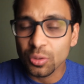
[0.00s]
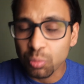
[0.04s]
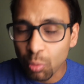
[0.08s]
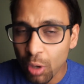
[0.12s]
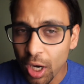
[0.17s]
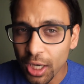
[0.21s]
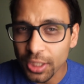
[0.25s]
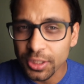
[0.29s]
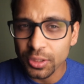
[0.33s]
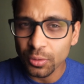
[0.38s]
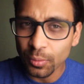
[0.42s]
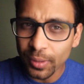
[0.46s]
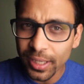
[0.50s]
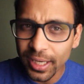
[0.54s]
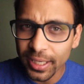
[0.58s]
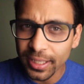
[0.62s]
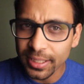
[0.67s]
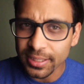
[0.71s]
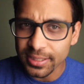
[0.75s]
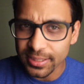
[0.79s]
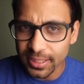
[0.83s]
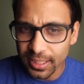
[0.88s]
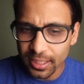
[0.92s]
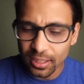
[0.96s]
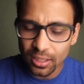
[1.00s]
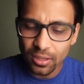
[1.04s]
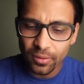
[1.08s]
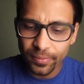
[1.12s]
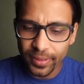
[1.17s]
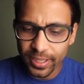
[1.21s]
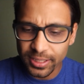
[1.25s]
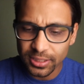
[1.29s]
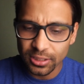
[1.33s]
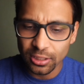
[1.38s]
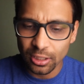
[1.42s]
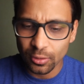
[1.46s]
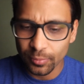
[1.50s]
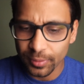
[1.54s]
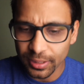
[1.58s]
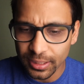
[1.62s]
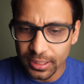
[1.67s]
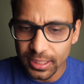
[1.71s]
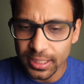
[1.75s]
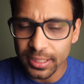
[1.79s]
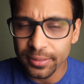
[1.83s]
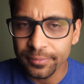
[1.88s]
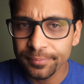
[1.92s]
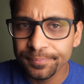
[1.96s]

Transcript: walked away and said, oh, that's all we need.